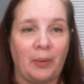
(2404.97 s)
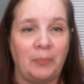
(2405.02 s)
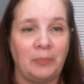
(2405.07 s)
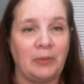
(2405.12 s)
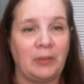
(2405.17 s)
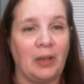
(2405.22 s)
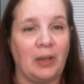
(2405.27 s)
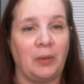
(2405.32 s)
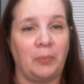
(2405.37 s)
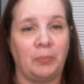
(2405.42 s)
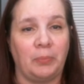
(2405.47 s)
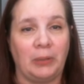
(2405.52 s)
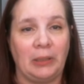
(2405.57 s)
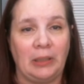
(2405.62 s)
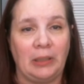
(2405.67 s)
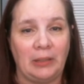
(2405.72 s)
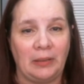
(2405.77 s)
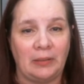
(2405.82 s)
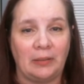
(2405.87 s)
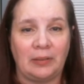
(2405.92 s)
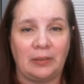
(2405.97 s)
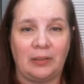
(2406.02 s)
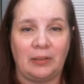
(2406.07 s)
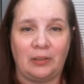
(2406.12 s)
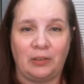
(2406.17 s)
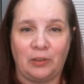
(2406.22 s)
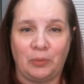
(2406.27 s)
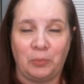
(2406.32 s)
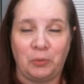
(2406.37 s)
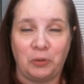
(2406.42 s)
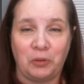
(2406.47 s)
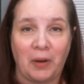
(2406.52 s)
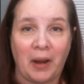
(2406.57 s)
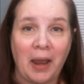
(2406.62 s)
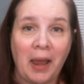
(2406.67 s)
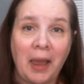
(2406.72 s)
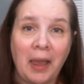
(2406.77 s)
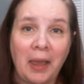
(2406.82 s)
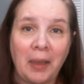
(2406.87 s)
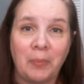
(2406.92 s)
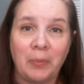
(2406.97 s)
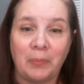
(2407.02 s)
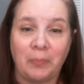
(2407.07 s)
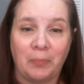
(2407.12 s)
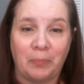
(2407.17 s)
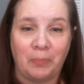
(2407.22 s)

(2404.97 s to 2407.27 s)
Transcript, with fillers: thumbs up. Please subscribe.